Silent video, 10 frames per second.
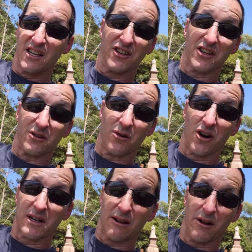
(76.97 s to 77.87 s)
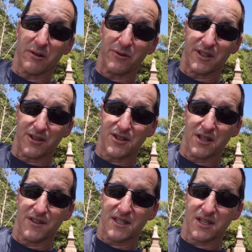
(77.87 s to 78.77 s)
You can do hot cloning with no
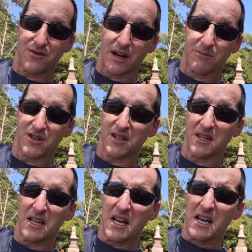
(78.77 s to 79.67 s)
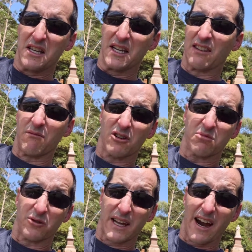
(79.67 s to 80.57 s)
service disruption. You can have
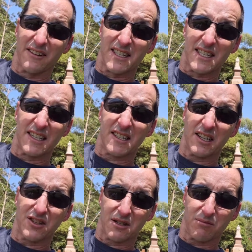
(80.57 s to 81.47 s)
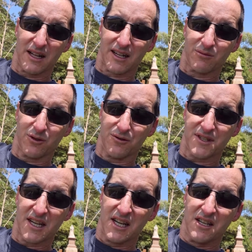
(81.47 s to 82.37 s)
multiple character sets in each of the
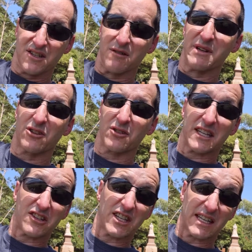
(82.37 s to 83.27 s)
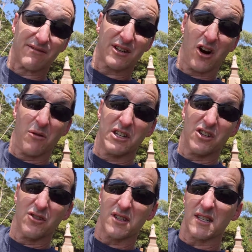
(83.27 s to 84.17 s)
pluggables. So many good things. You can have common
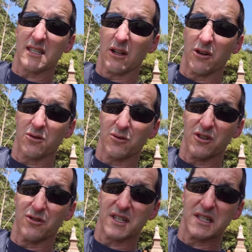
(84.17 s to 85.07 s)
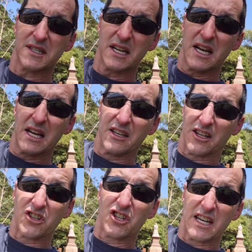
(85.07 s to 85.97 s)
users, local users.
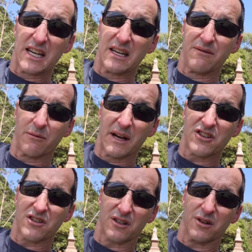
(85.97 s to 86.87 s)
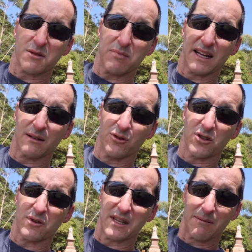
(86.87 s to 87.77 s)
You can share information across
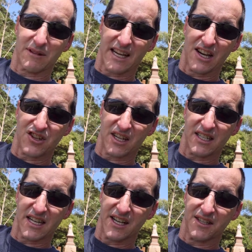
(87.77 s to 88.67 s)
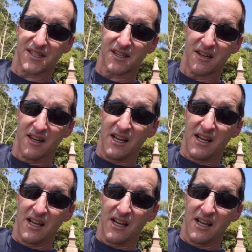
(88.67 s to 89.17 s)
pluggables with application containers.